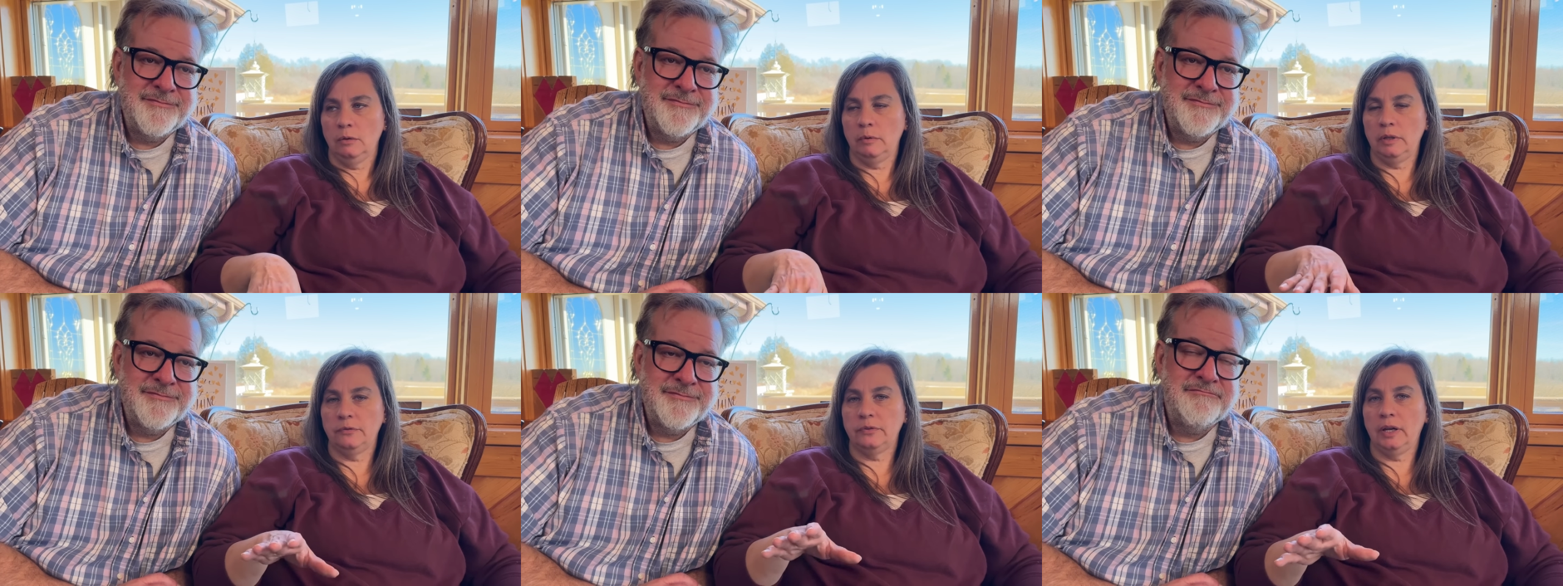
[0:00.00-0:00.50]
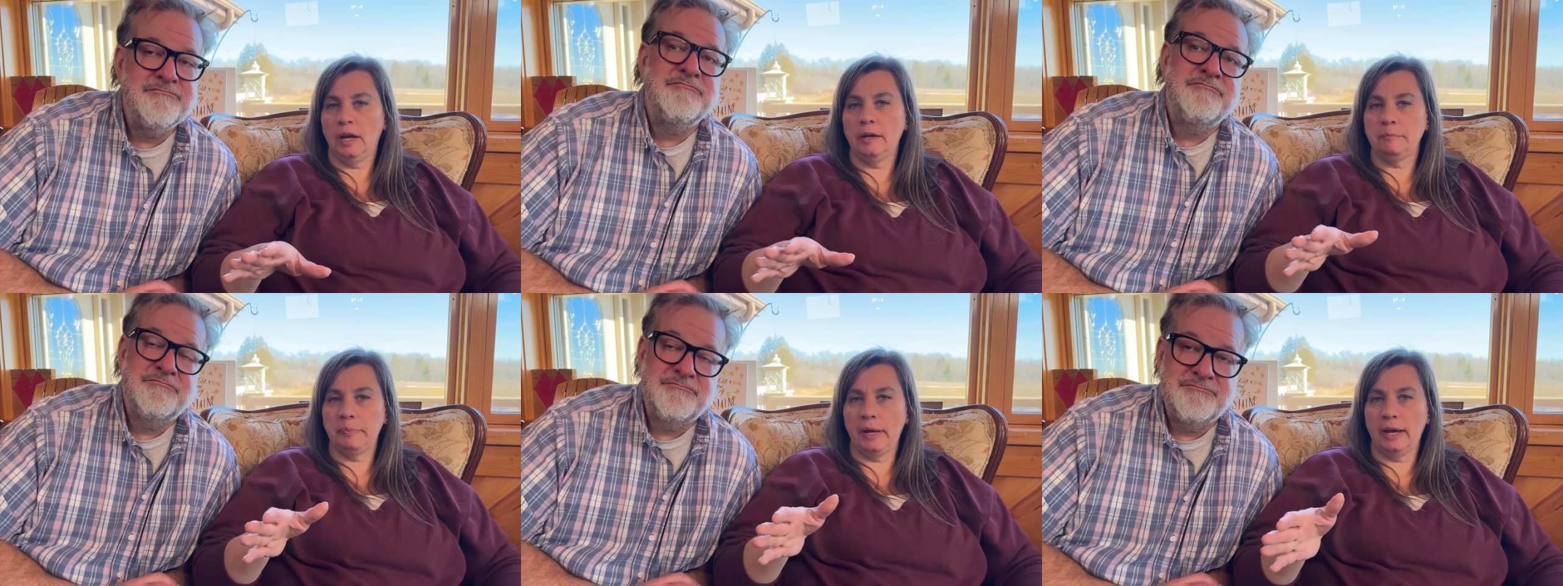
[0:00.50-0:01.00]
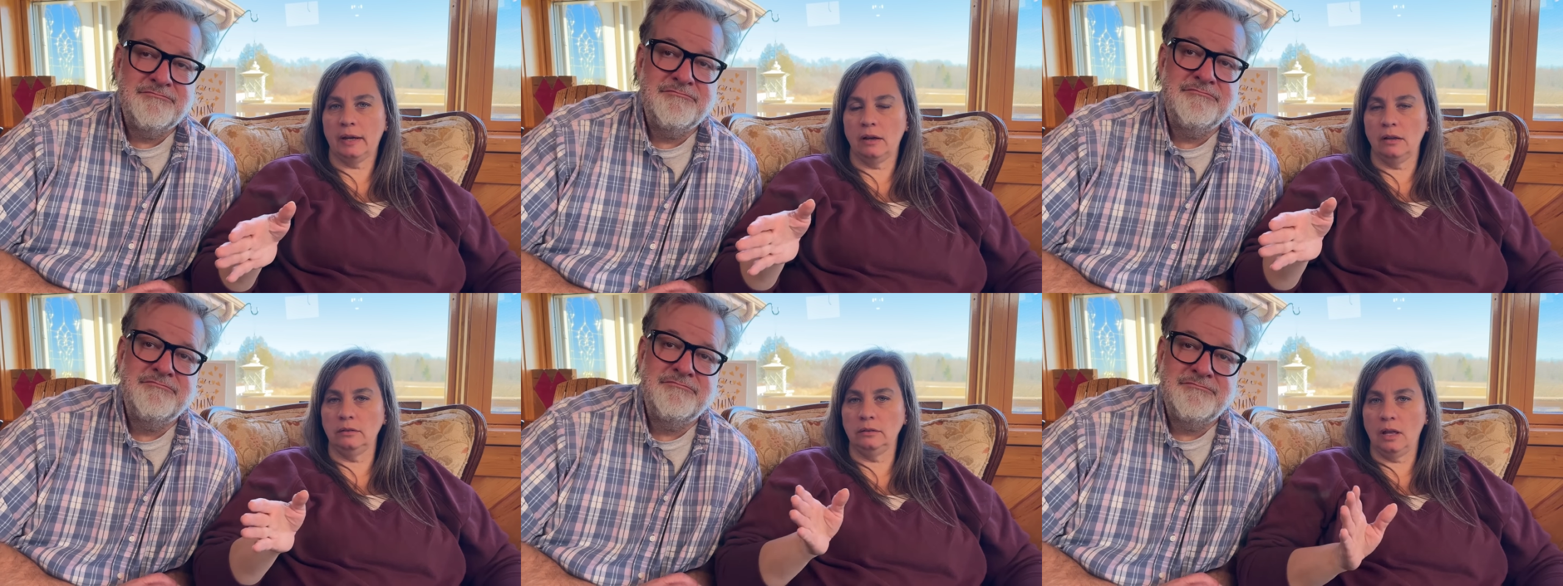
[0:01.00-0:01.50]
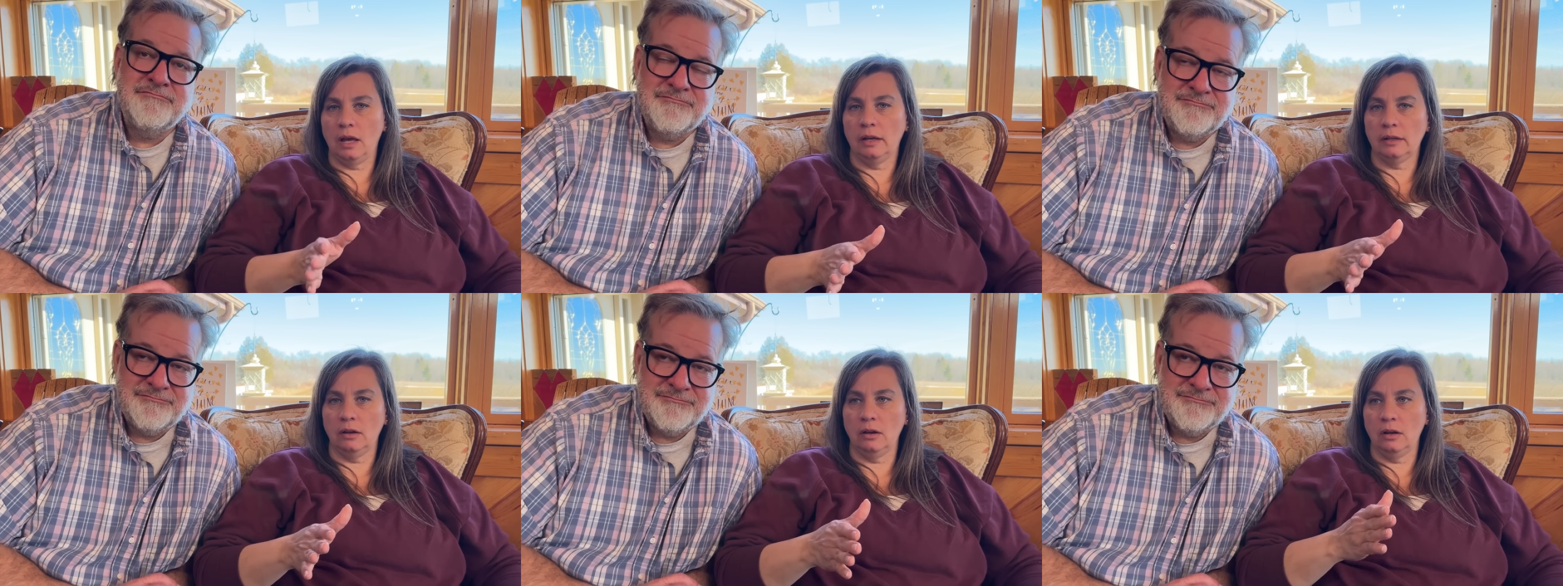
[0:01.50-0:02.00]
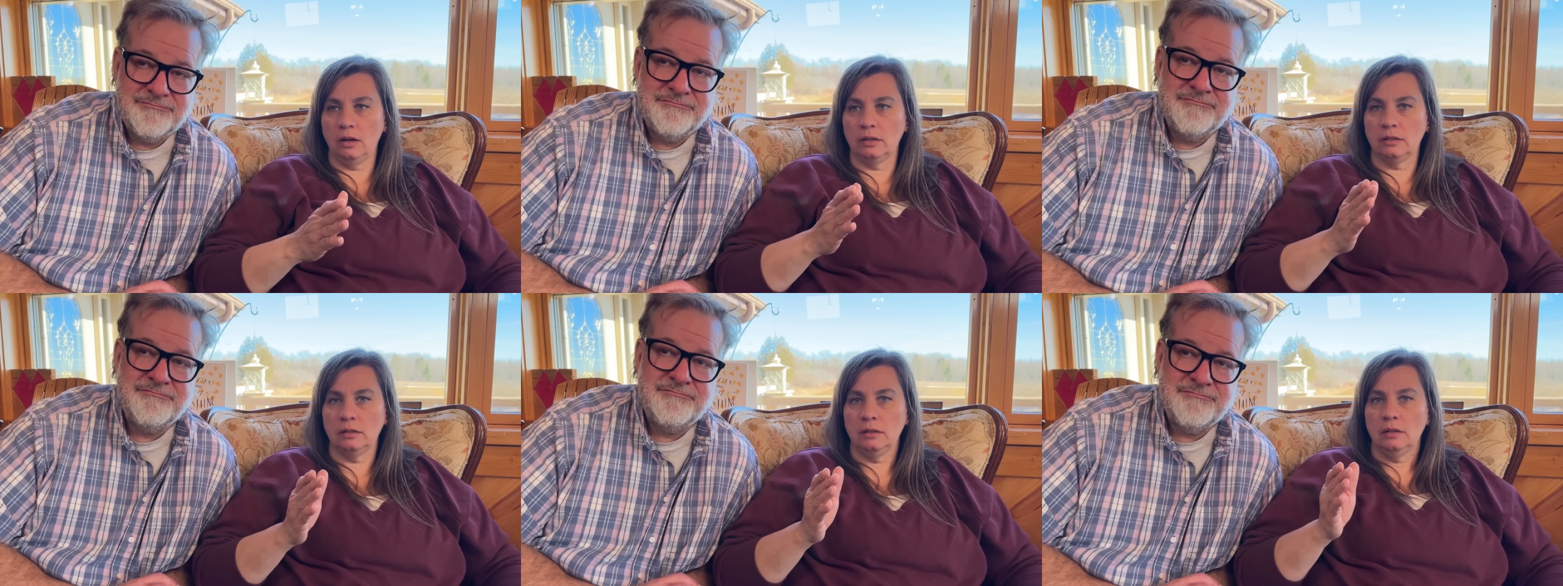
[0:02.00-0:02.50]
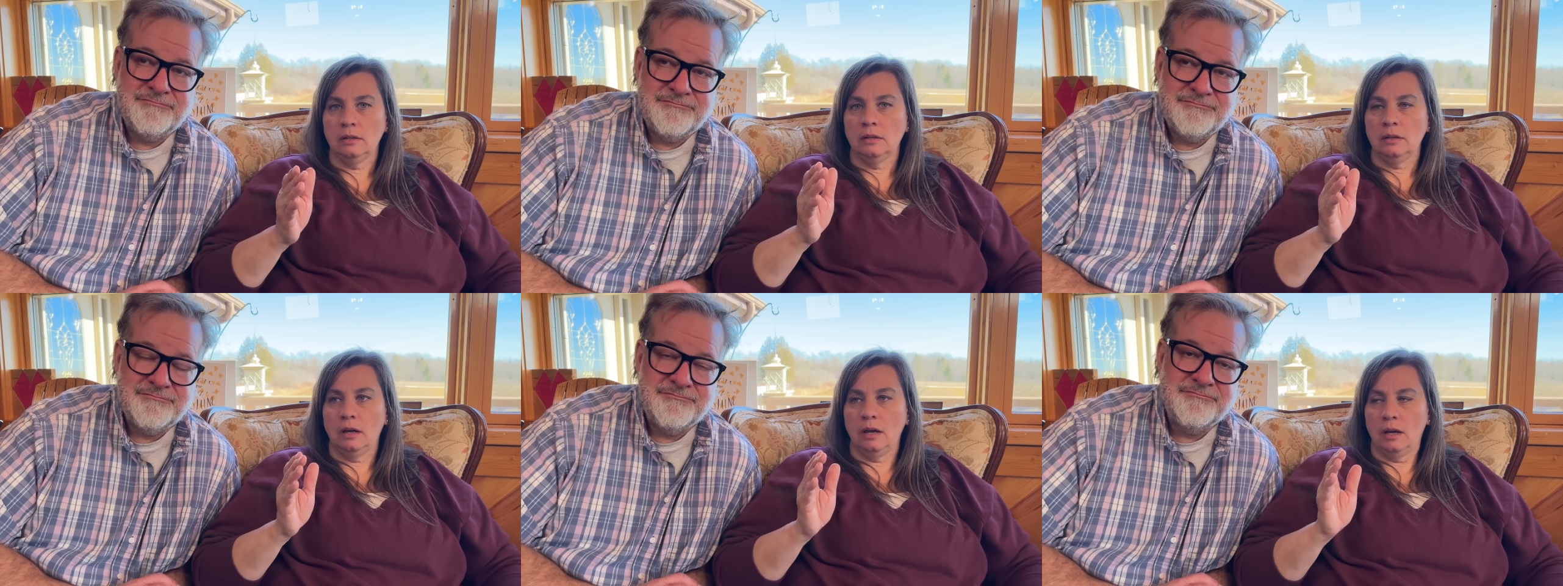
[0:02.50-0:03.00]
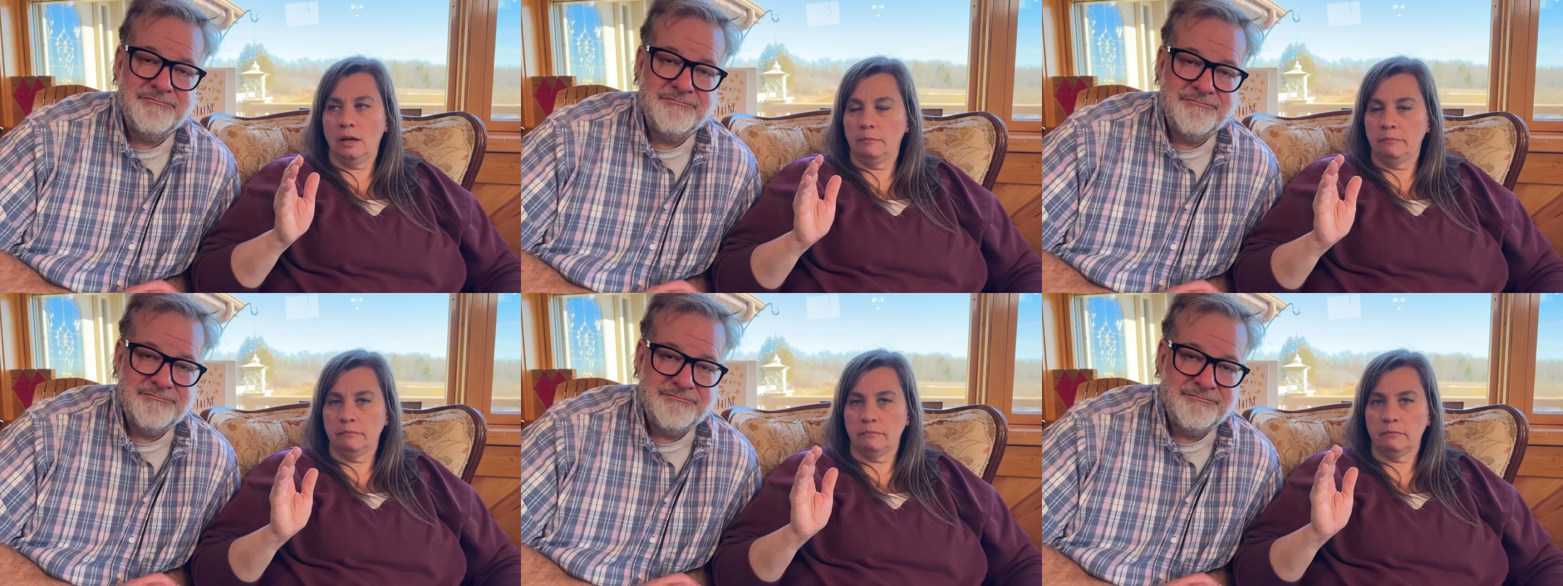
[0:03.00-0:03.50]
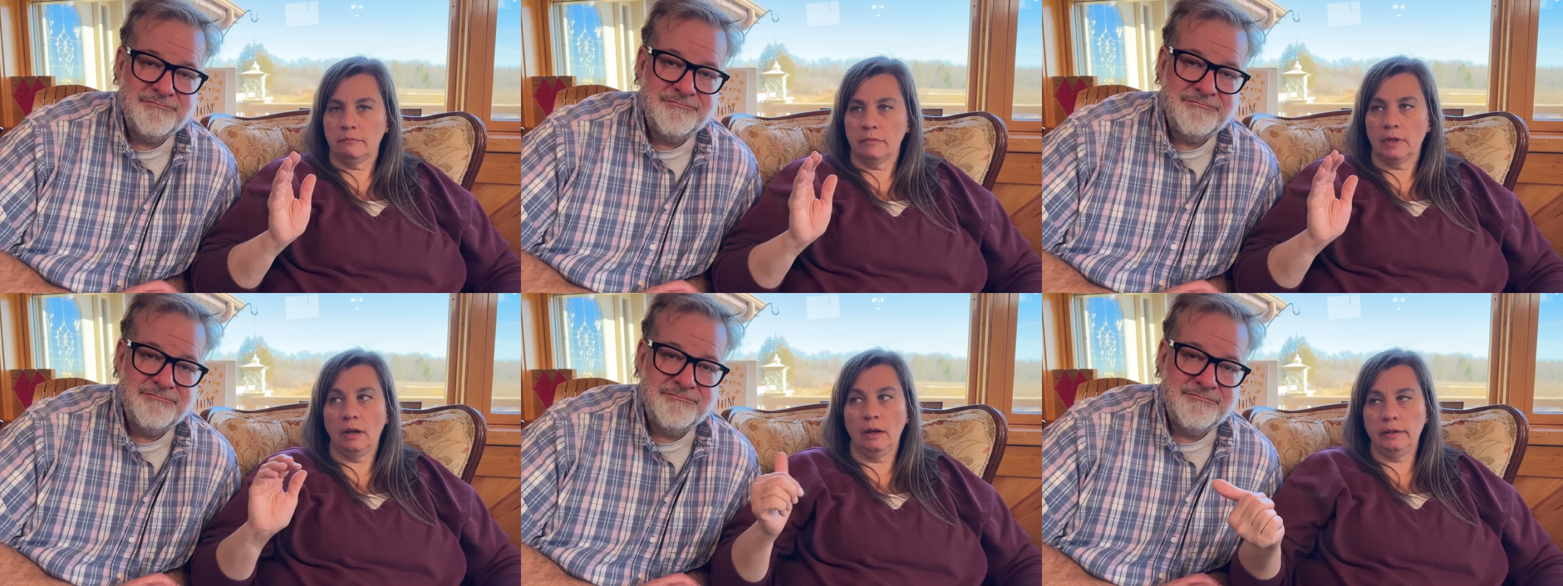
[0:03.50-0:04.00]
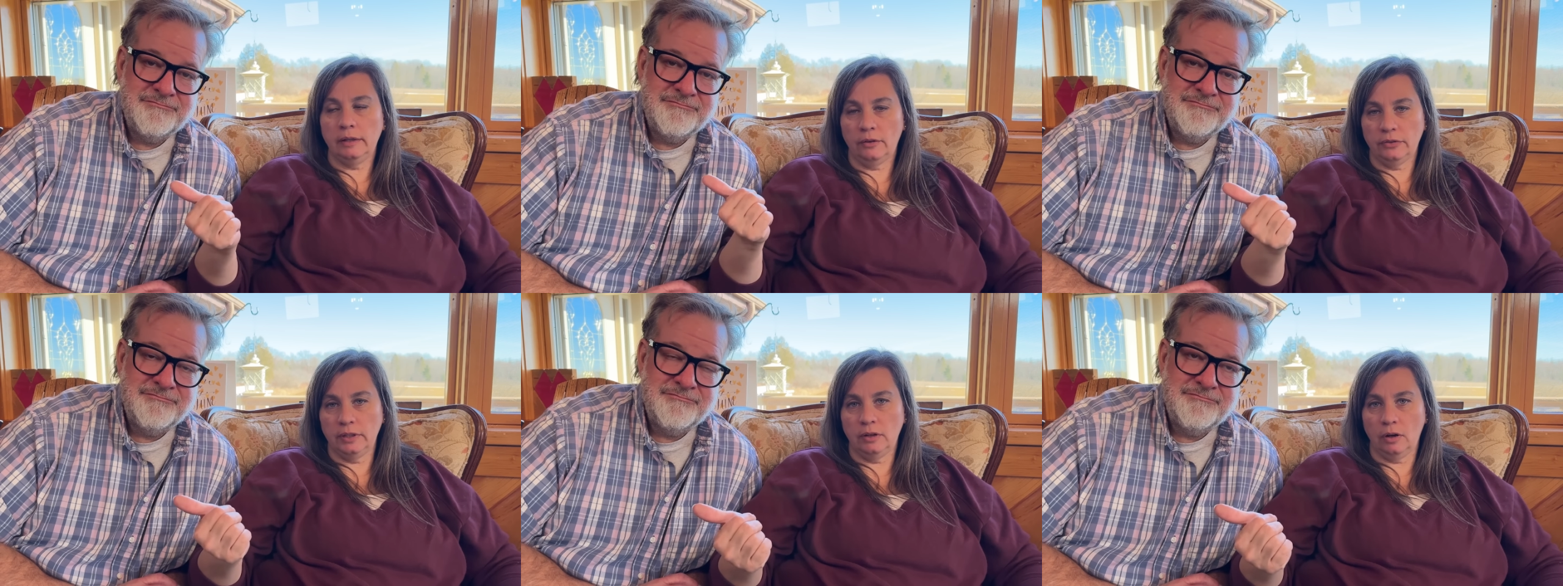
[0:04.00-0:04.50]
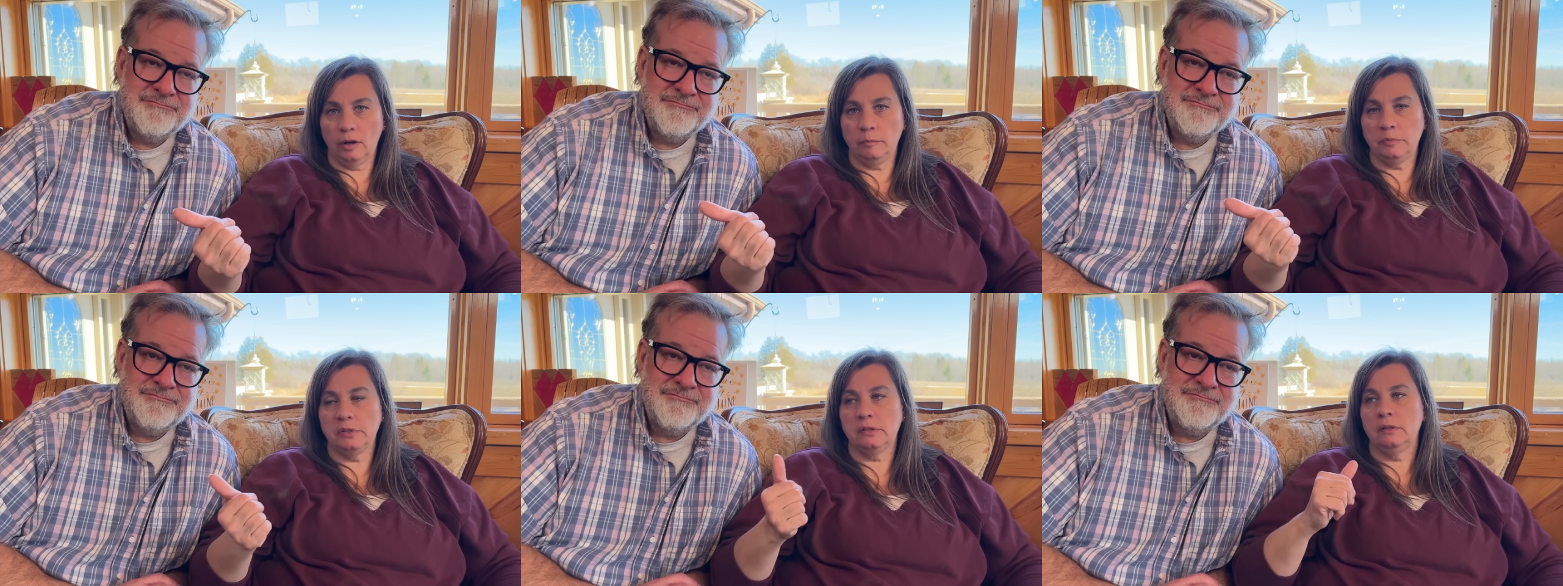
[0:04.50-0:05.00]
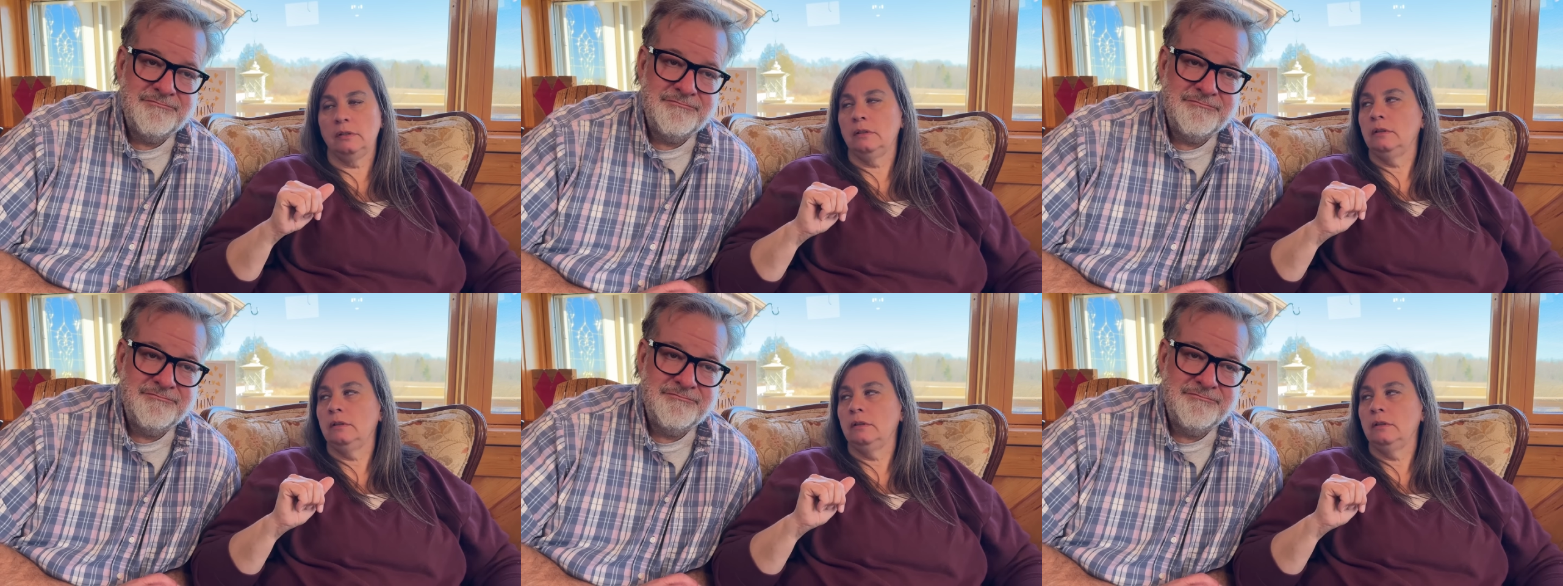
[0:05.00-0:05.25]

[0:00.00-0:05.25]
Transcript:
Speaker 1: We have cut back a lot on um, unhealthy carbs,